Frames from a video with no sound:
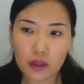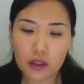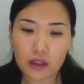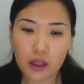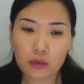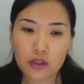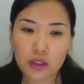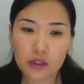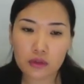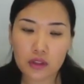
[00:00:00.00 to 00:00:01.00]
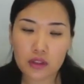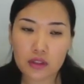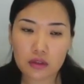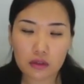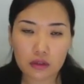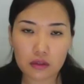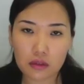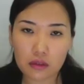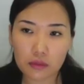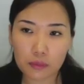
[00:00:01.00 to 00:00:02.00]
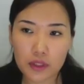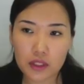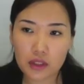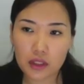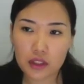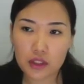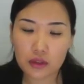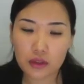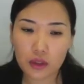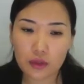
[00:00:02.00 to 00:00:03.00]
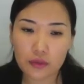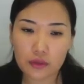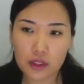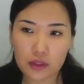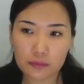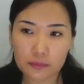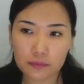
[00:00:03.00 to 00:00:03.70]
And I will send you this presentation if you need.